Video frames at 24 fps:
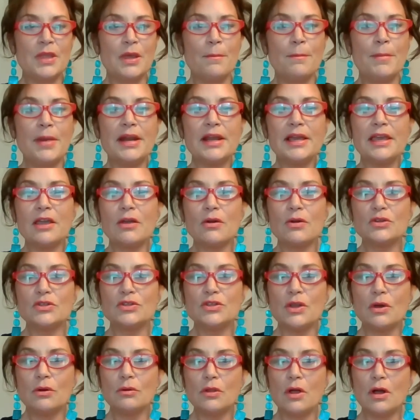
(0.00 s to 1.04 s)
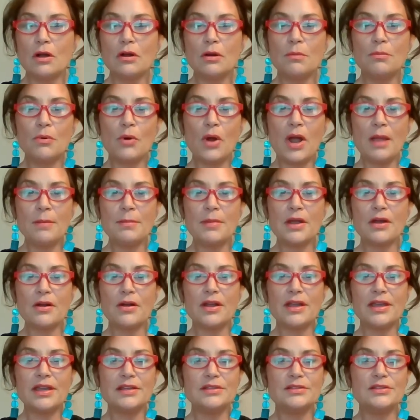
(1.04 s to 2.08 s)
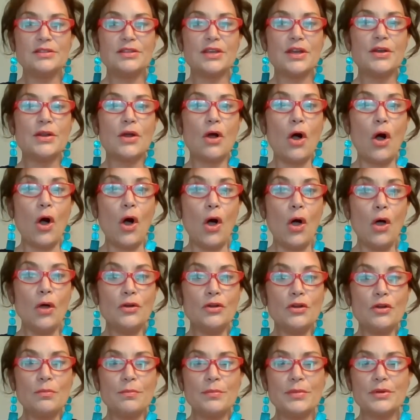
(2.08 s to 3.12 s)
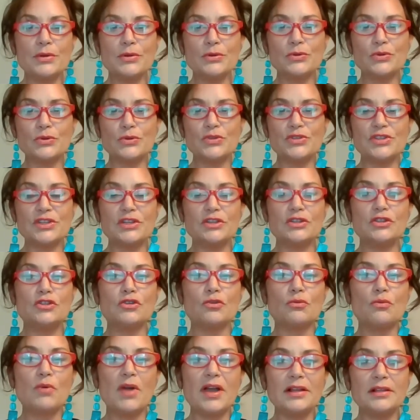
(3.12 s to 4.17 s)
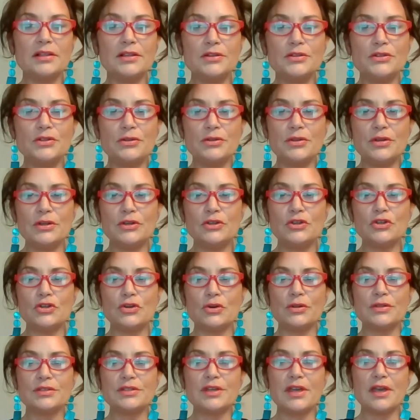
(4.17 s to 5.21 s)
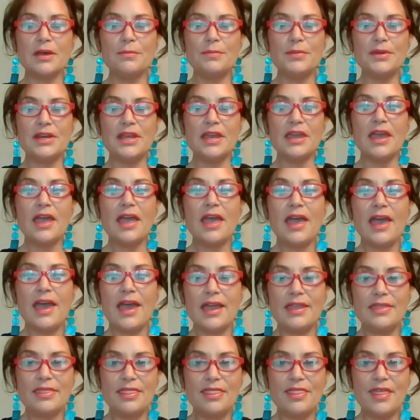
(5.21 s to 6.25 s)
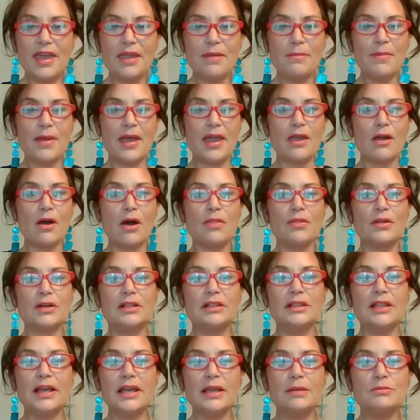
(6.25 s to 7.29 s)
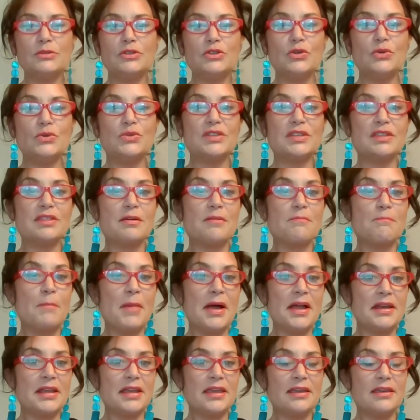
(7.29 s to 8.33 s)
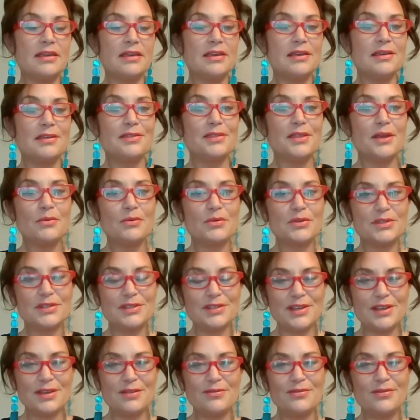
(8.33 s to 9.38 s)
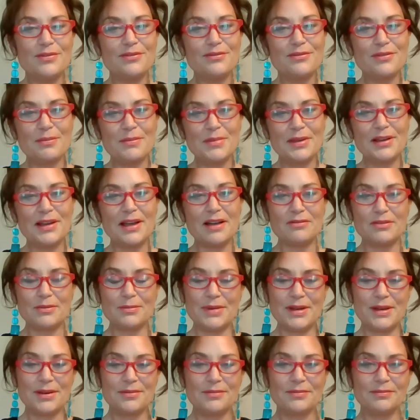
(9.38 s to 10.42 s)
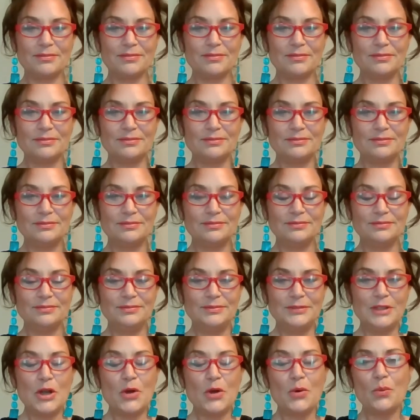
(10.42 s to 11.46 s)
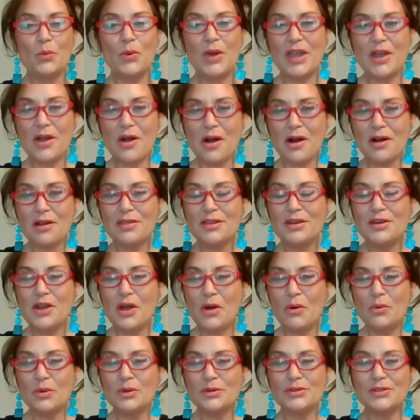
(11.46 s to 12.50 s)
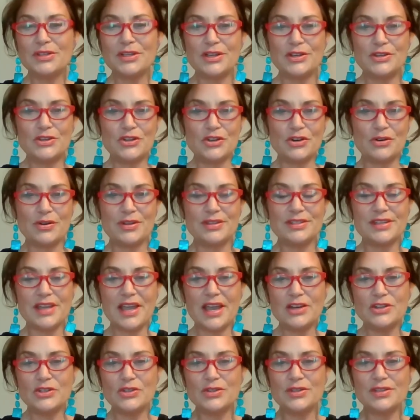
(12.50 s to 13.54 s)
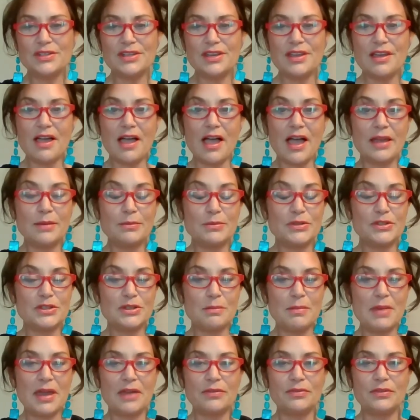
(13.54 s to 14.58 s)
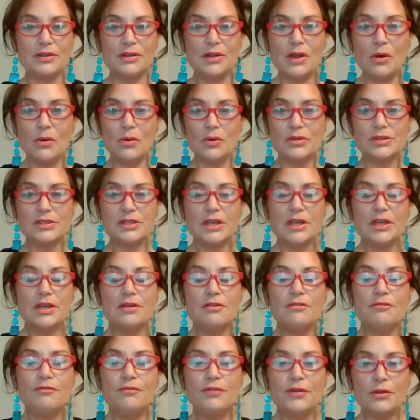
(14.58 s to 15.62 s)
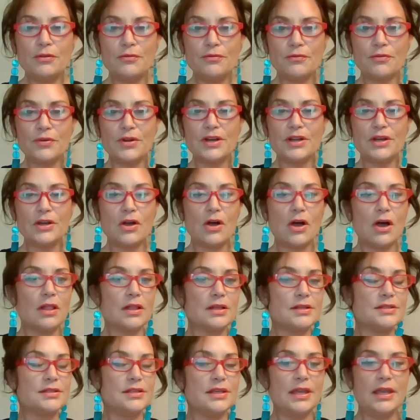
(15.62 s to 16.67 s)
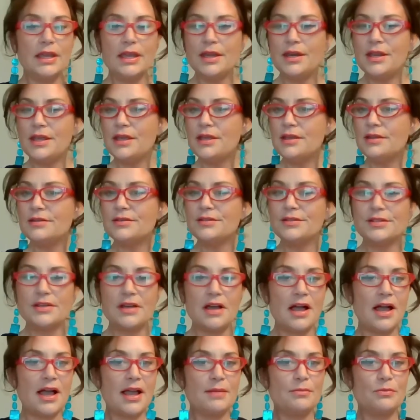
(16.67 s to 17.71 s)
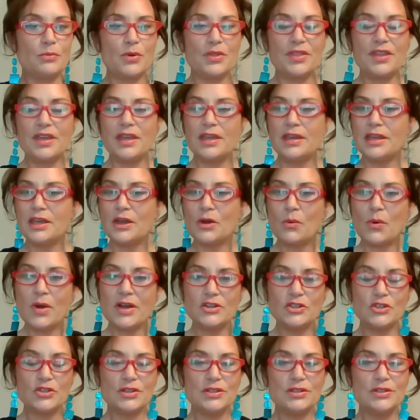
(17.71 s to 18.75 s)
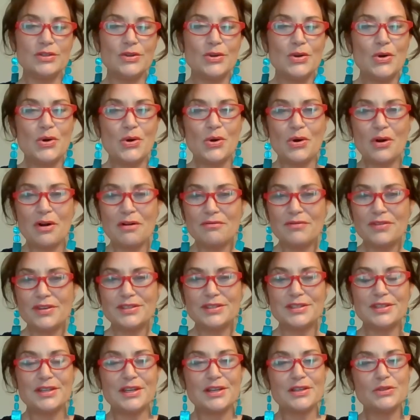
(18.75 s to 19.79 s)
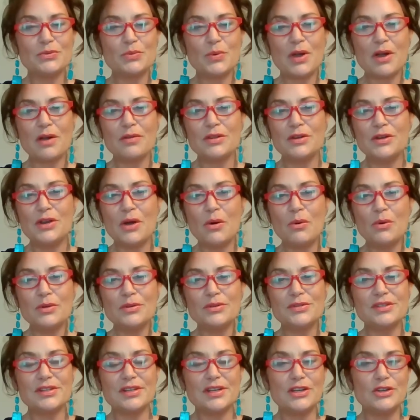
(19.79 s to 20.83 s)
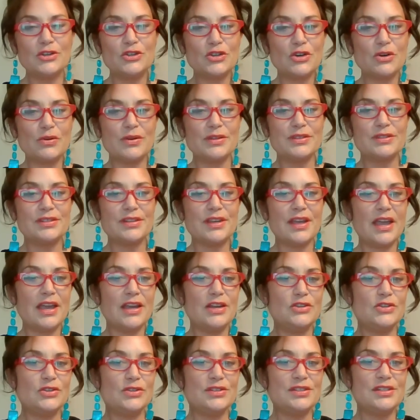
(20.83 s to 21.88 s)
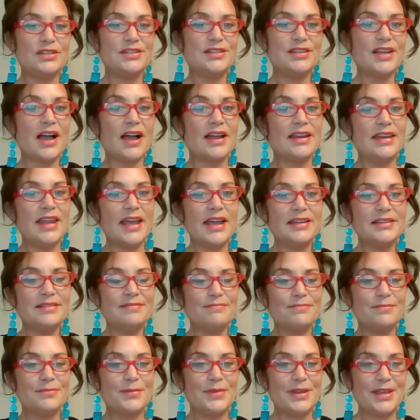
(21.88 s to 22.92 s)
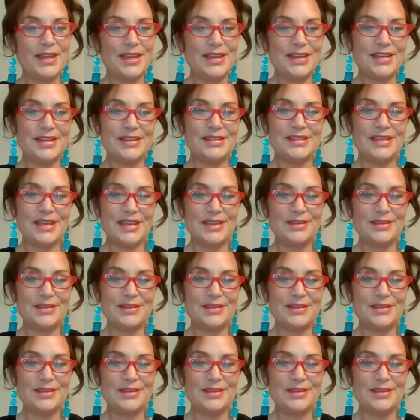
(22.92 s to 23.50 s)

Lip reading: Medicare is no longer primary. Instead, all your bills are sent directly to the insurance company, and they pay all the claims using the money they receive from the government. We are the Knowles Insurance Agency. I'm Samantha Knowles. Feel free to call us anytime with any questions or visit us. We are the Knowles Insurance Agency.net, NET.